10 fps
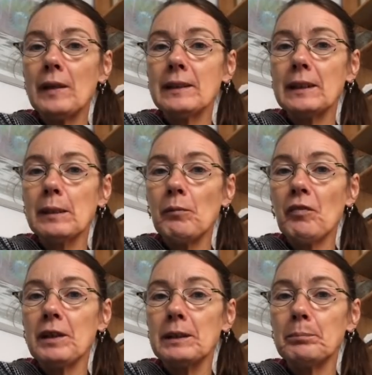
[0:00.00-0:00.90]
the same
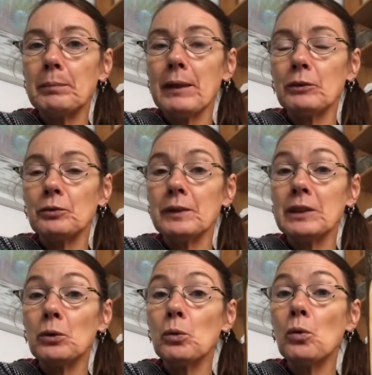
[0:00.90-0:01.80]
thing as
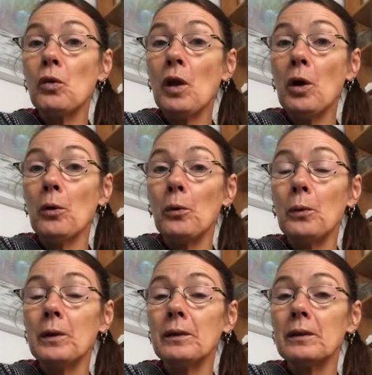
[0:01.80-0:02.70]
boundaries, although
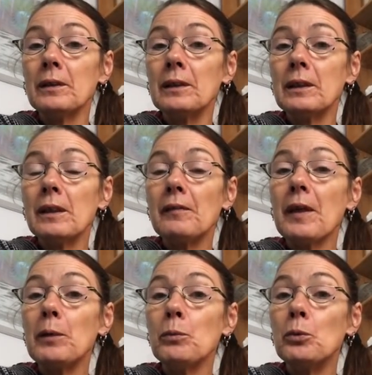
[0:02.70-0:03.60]

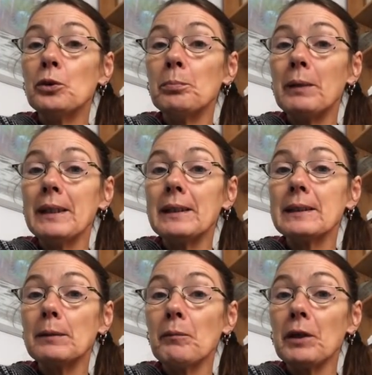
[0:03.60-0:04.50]
they would make
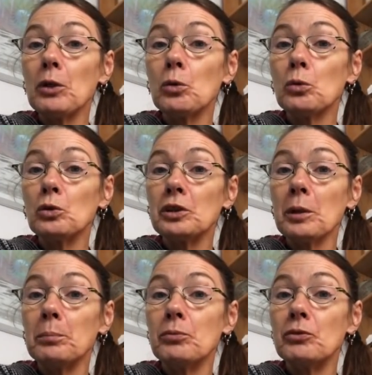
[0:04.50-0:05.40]
something called
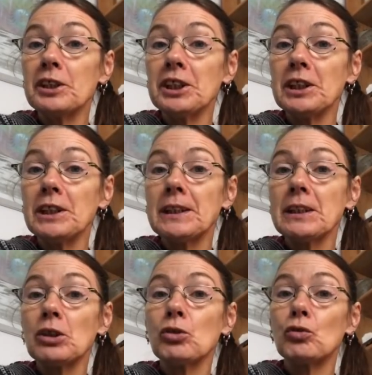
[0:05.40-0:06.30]
a Brigid's
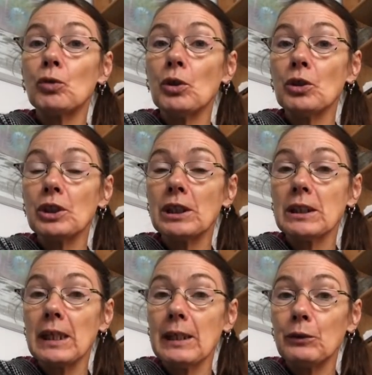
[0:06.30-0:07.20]

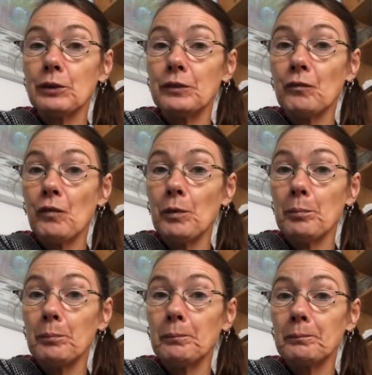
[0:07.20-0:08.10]
Cross out of them.
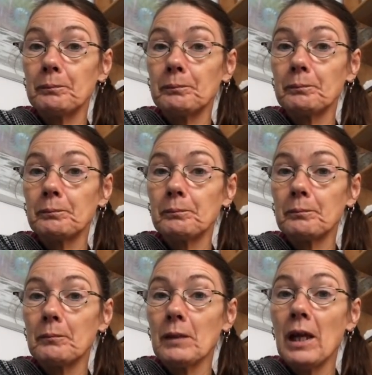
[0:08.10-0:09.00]

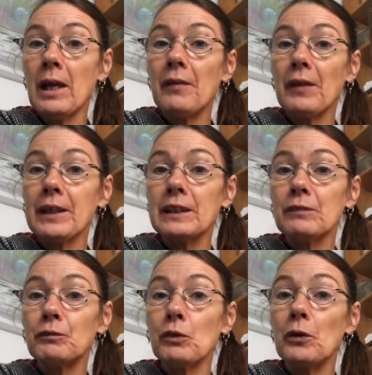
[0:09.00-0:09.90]
That is
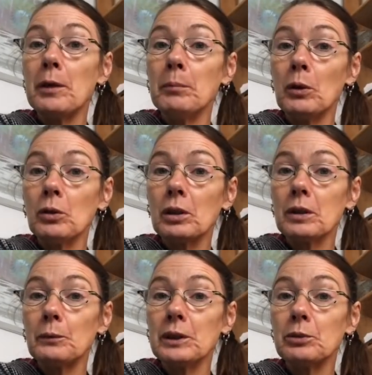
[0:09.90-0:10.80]
for Imbolc,
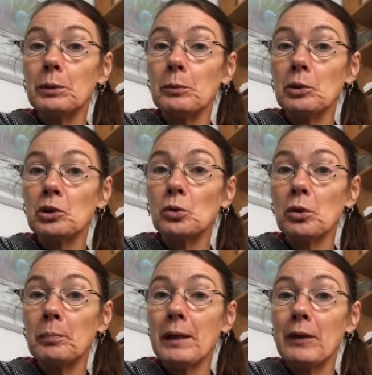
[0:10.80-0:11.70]
which we will talk
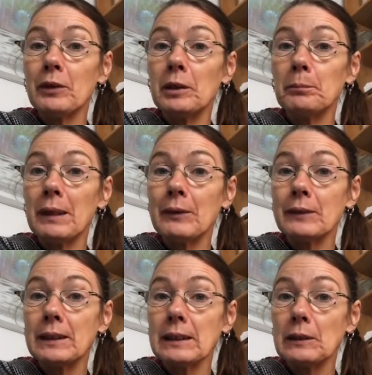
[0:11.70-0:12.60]
about in about
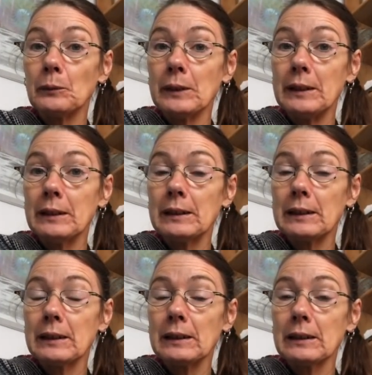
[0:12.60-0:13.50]
6 weeks.